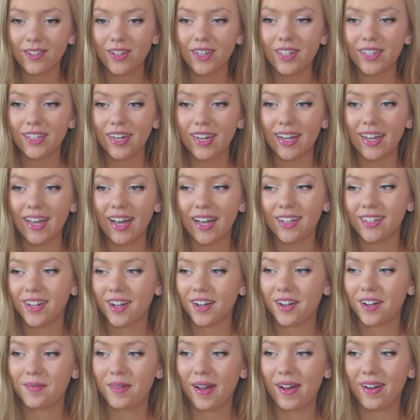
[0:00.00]
which I'll
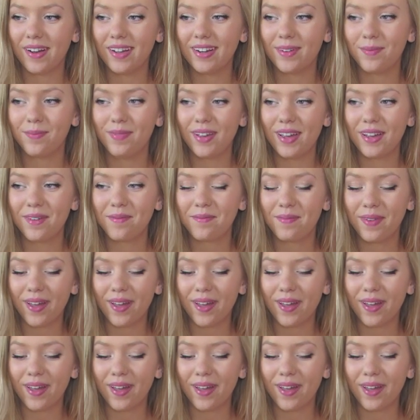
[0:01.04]
talk about in a bit.